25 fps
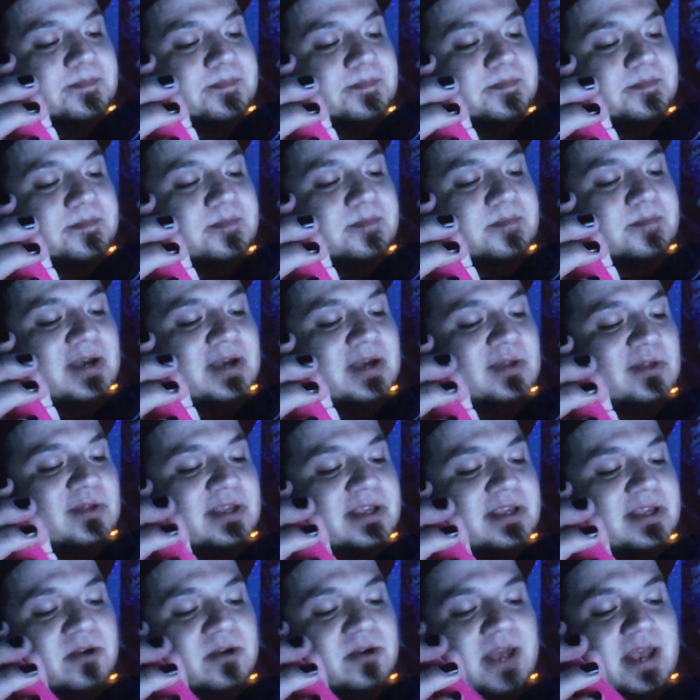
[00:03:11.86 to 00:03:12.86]
My only
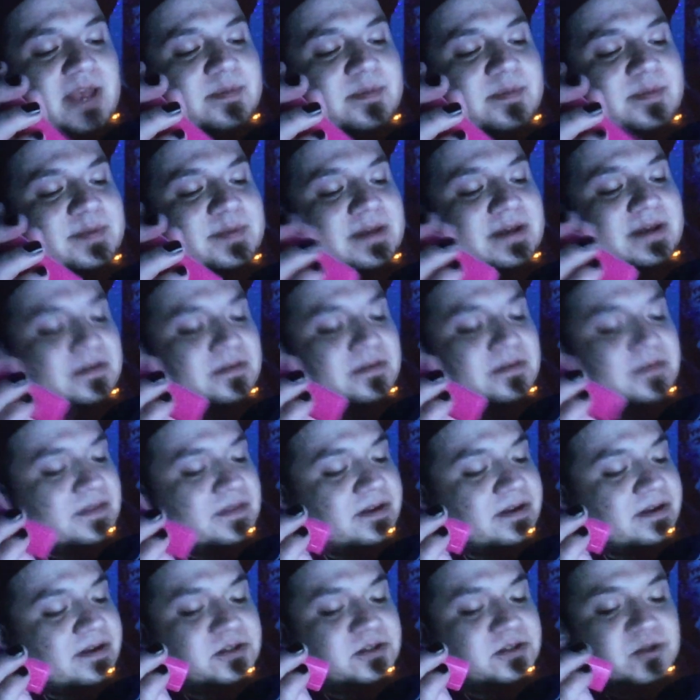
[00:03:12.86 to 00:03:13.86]
gripe about
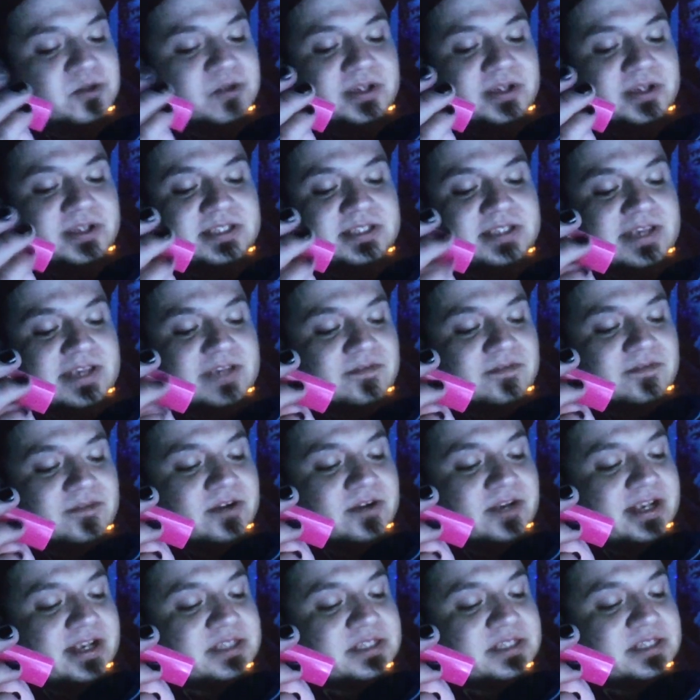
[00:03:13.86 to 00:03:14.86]
their joints ever
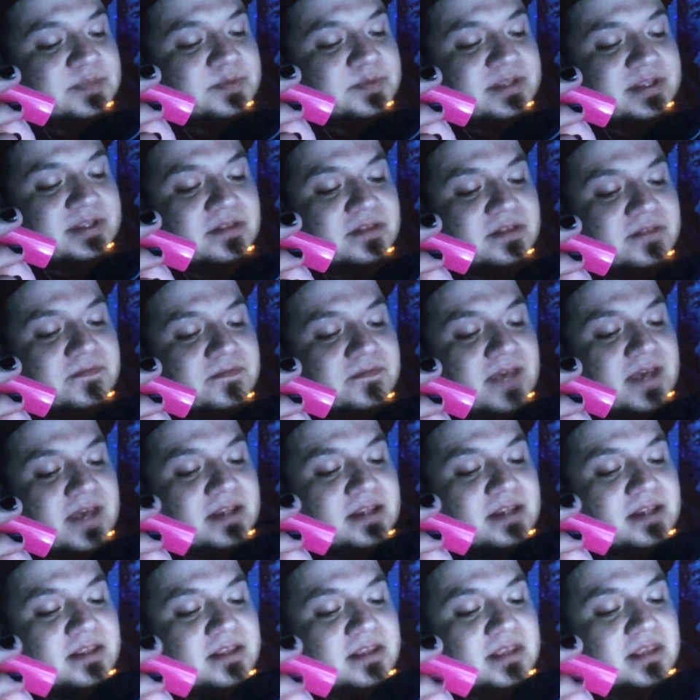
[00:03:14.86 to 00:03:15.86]
has been the fact
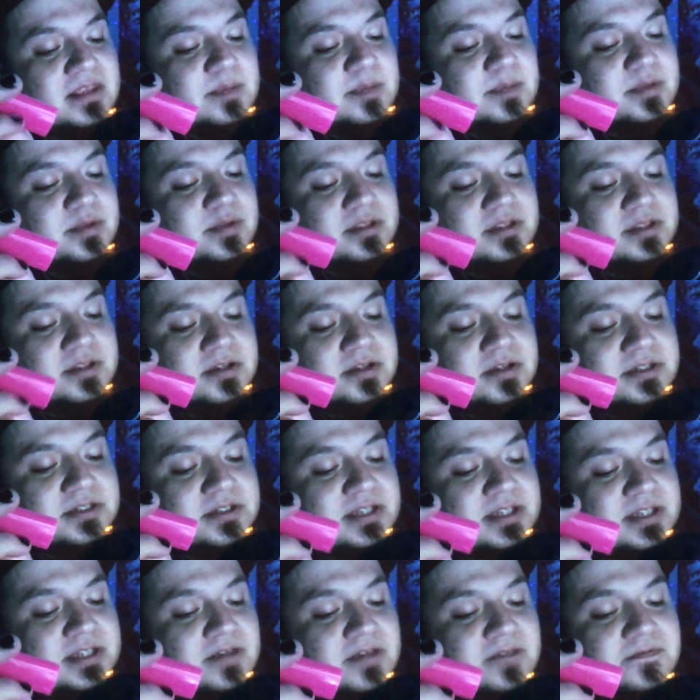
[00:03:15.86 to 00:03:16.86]
that they put their
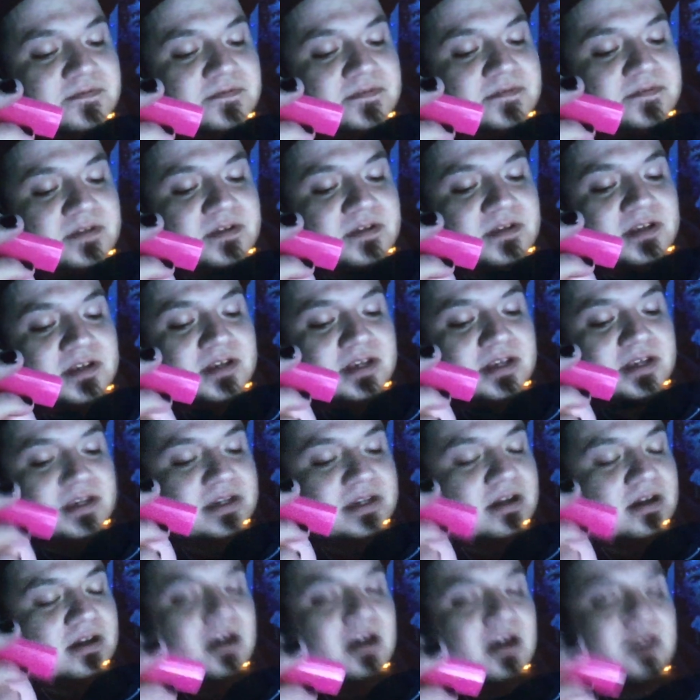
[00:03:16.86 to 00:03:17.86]
stuff in
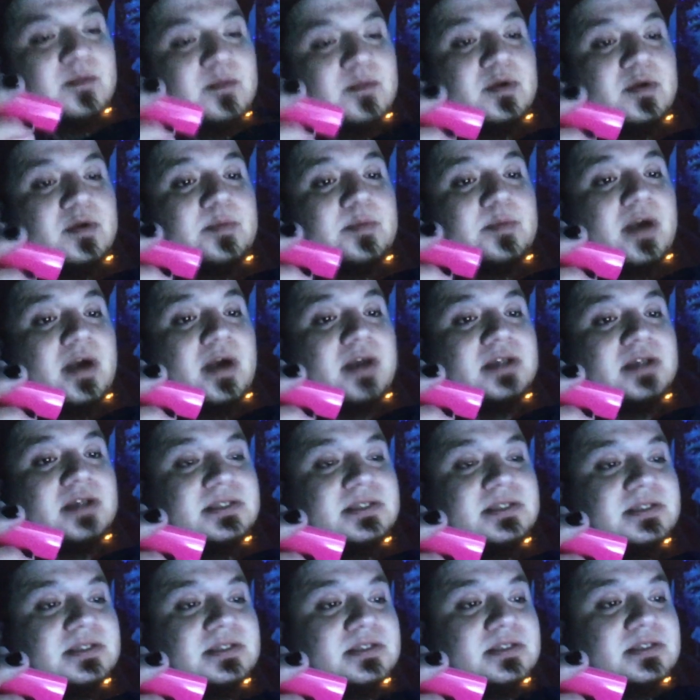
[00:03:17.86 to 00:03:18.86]
cardboard
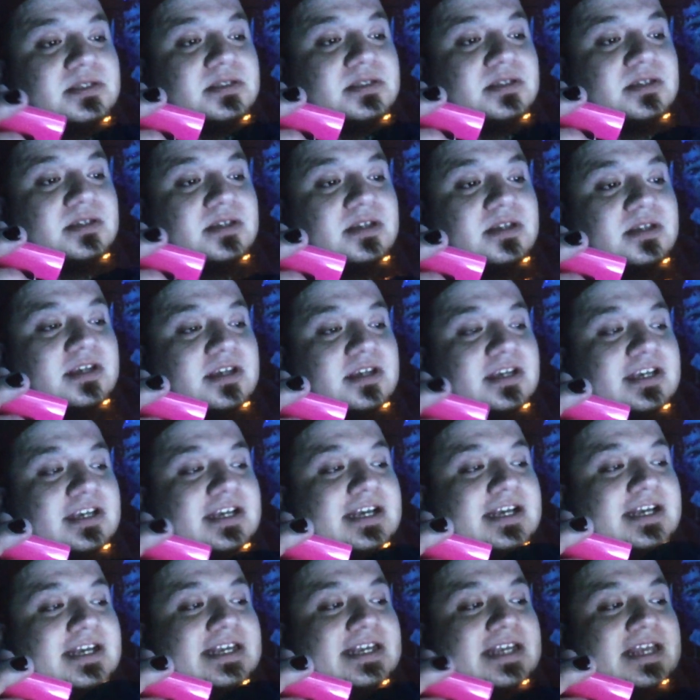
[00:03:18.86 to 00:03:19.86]
boxes,
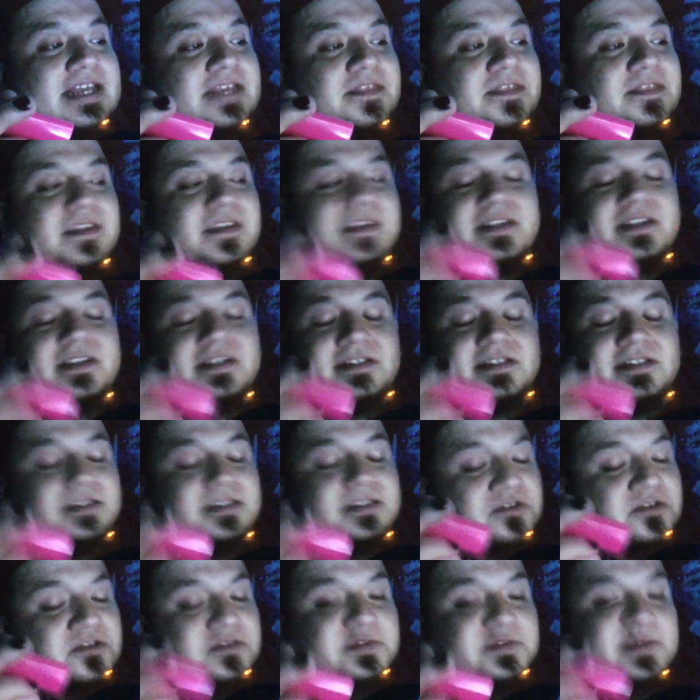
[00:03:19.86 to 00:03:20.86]
and I think it
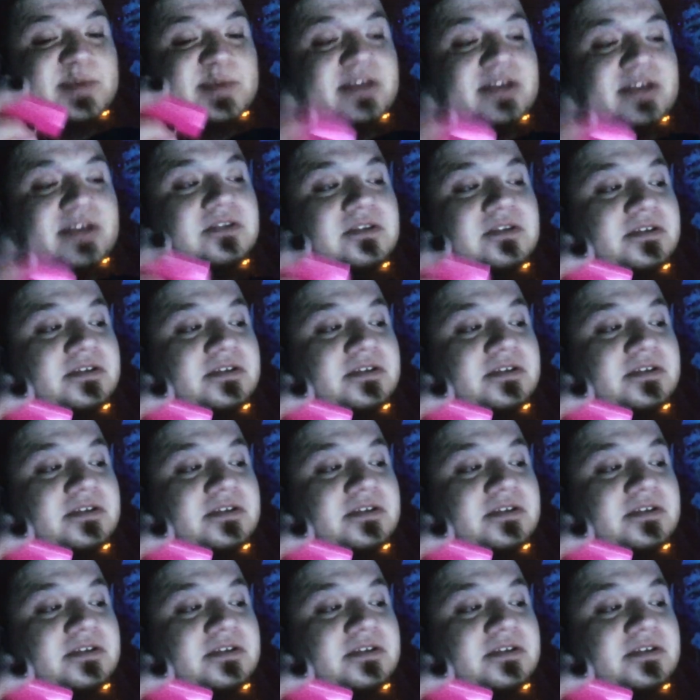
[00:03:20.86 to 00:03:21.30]
deserves better.